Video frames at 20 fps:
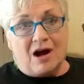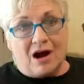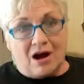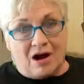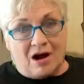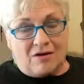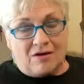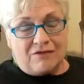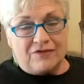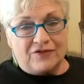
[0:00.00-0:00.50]

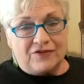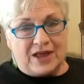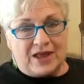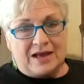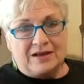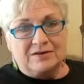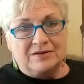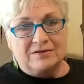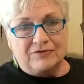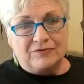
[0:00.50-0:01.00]
off
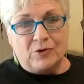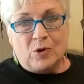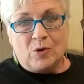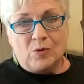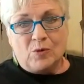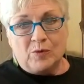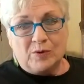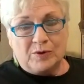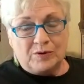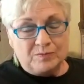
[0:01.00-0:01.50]
that
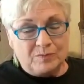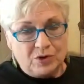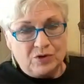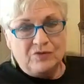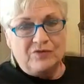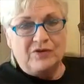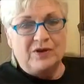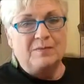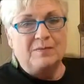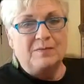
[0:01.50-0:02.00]
forward
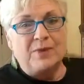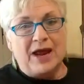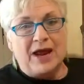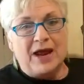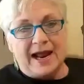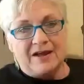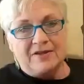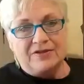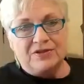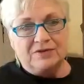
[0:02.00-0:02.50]
moving
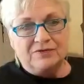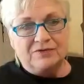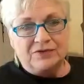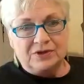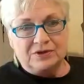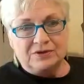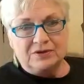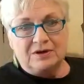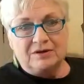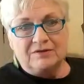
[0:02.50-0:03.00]
path of
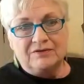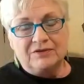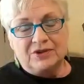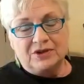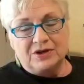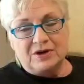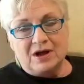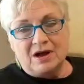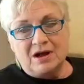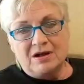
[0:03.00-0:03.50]
the, of
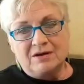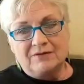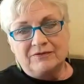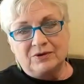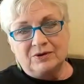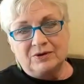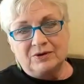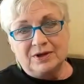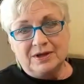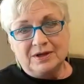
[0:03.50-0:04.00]
the
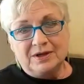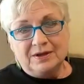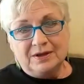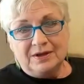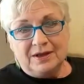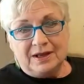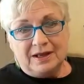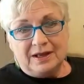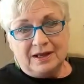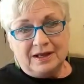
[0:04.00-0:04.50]
novel,
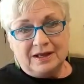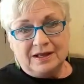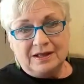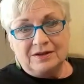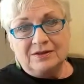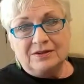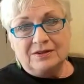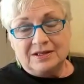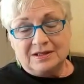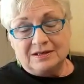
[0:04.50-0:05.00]

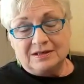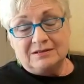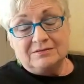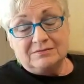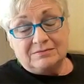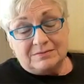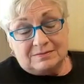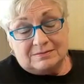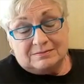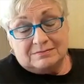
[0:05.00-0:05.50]
and
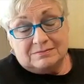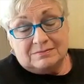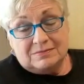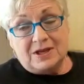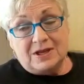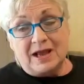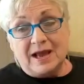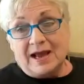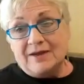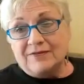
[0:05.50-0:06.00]
then
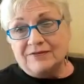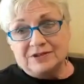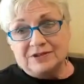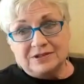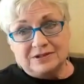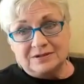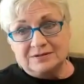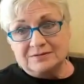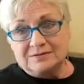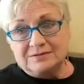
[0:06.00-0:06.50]
you have
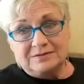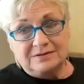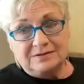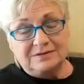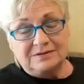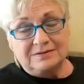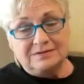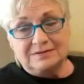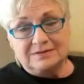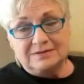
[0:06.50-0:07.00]
to,
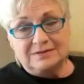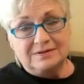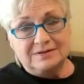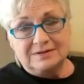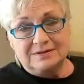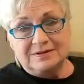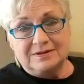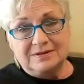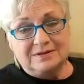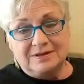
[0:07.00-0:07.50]

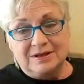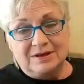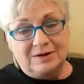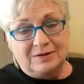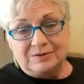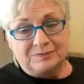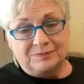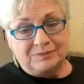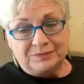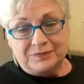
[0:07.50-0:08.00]
you
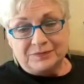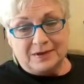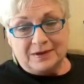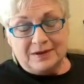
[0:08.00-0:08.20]
know,